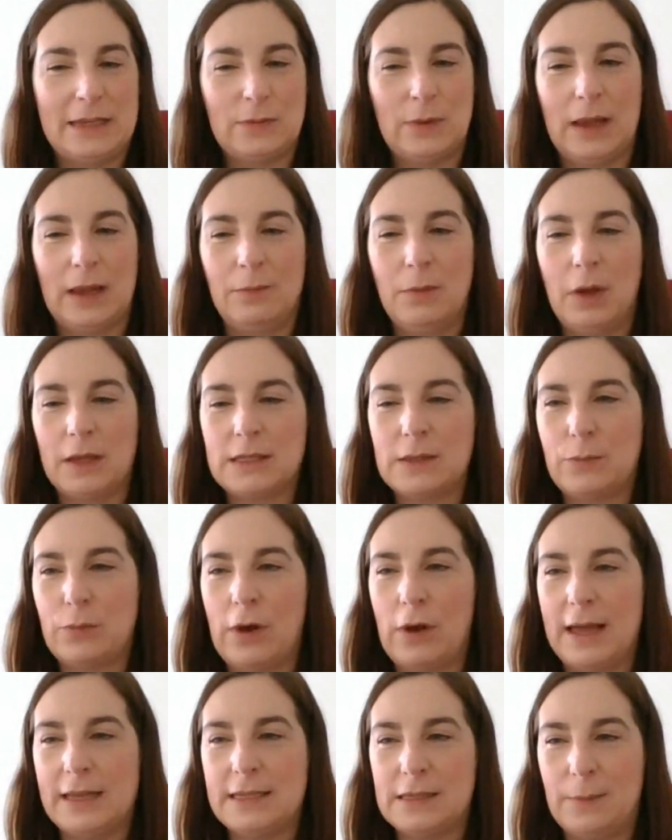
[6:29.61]
Well, I'm not
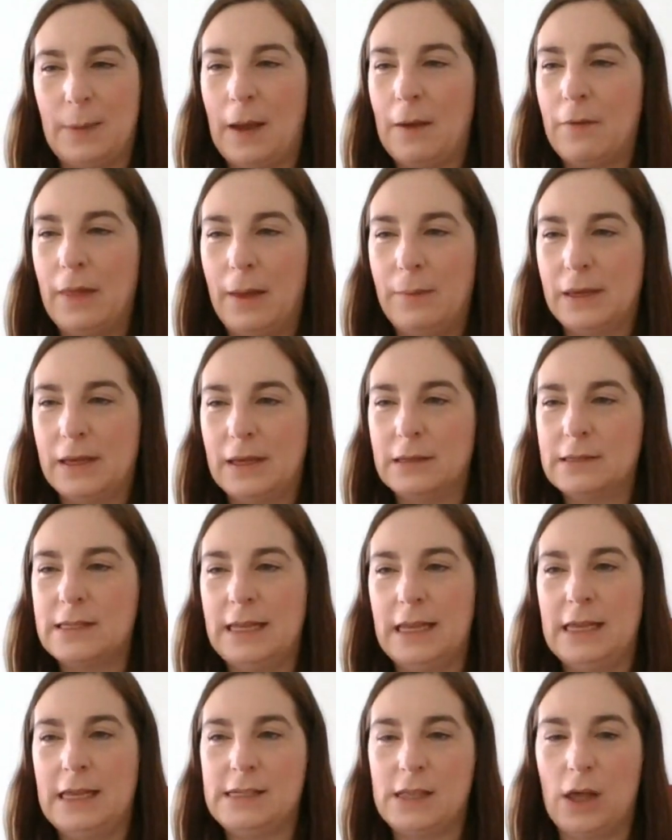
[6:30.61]
surprised about that because
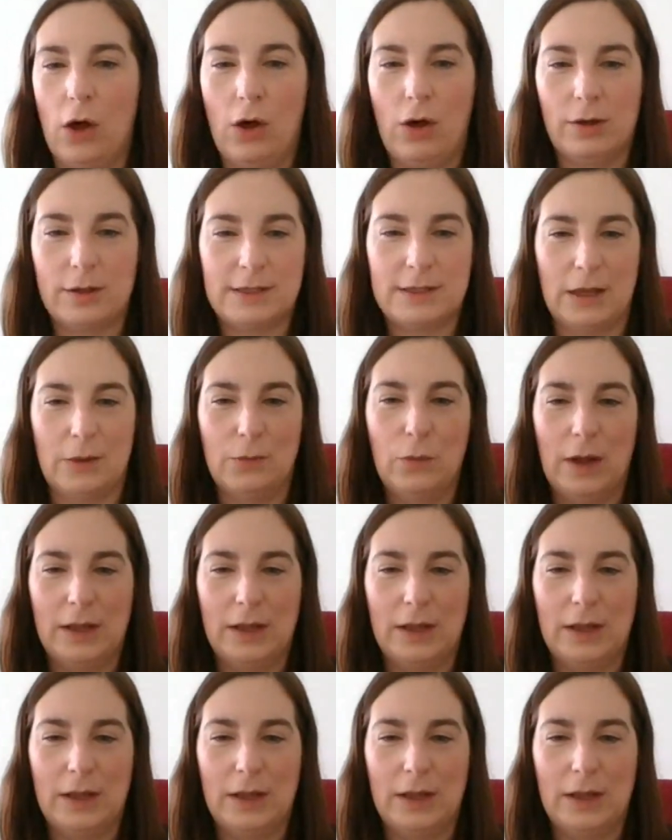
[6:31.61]
he is awesome.